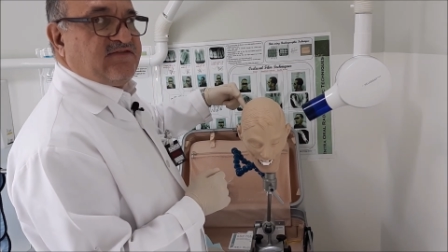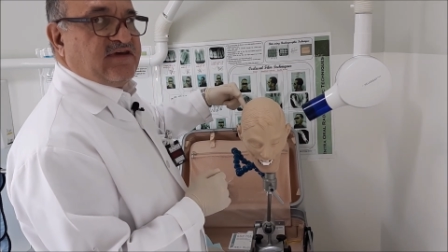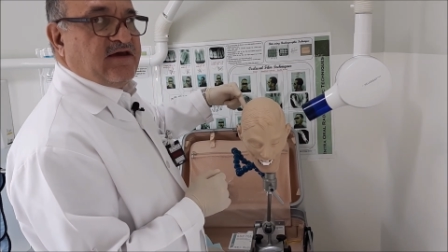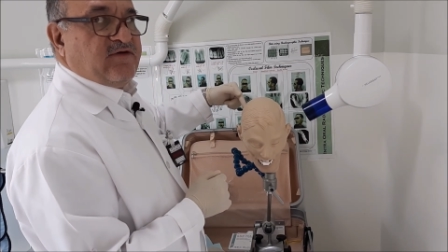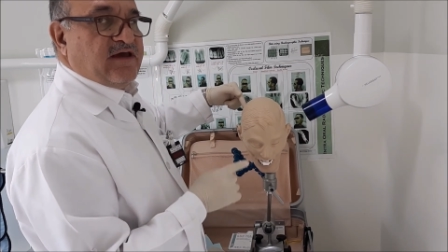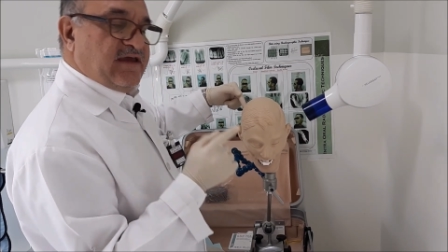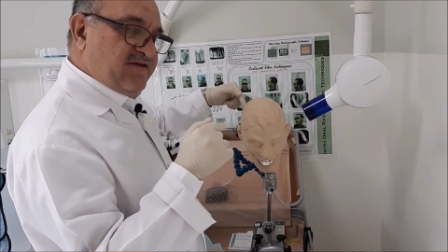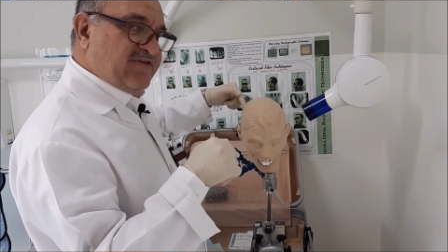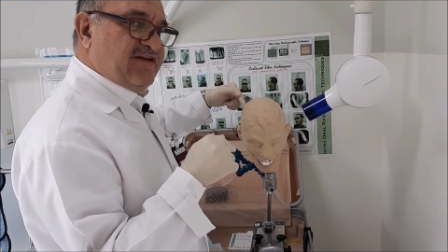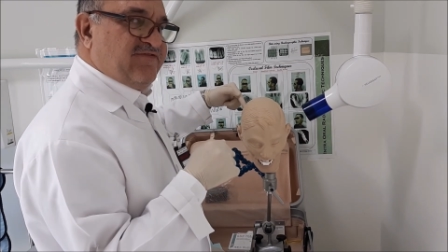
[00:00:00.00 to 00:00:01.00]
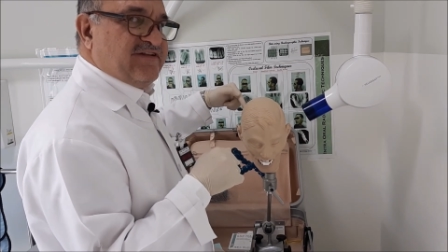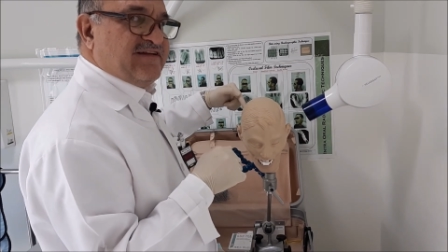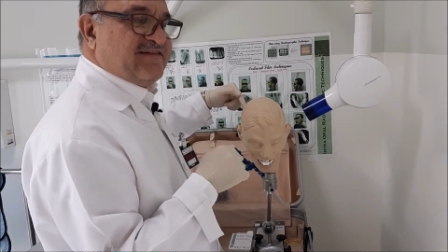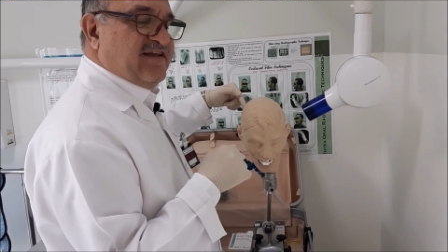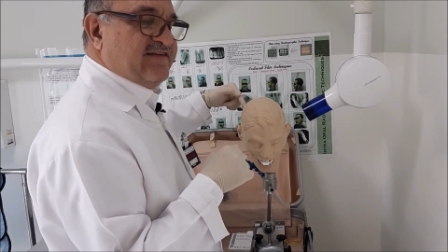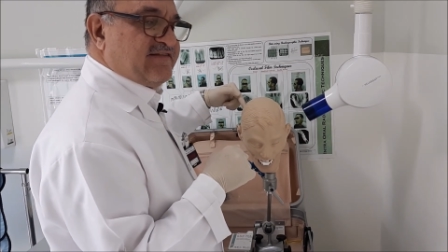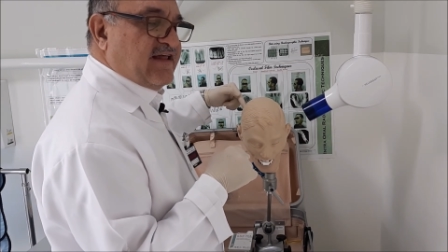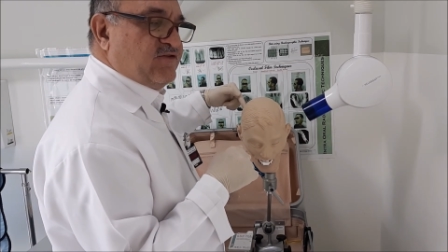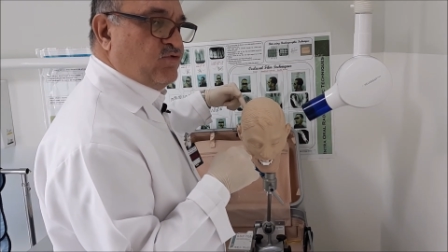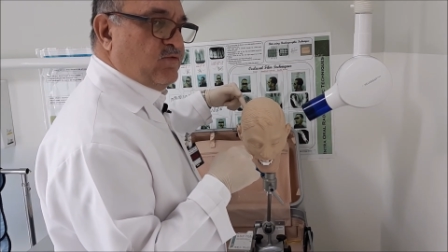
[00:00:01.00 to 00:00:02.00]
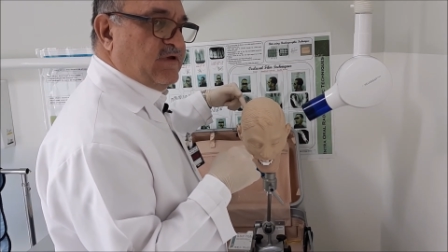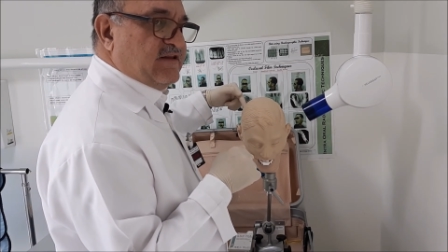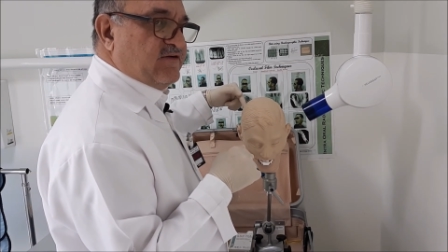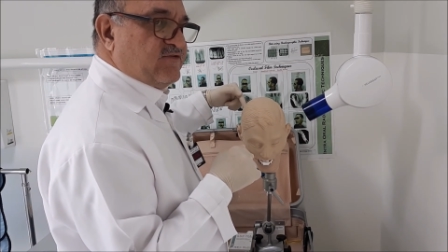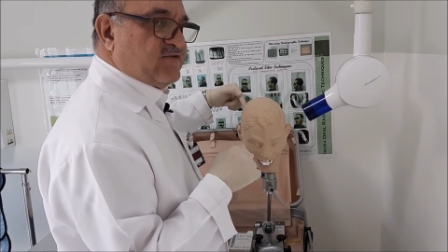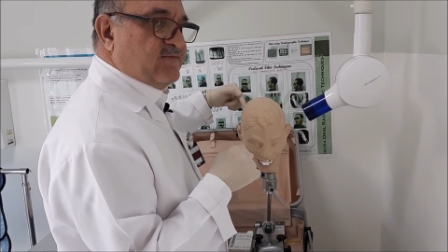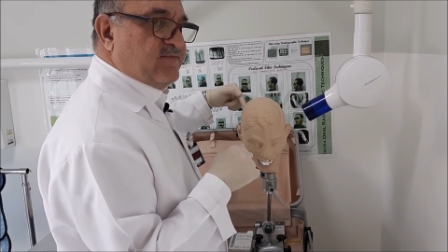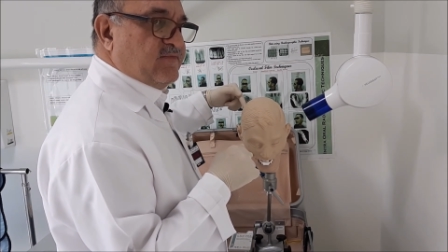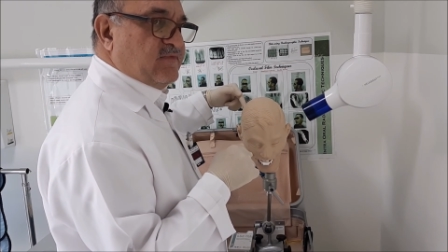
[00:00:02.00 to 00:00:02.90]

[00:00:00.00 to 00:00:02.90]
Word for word: this area, even if it is less than 2 meters.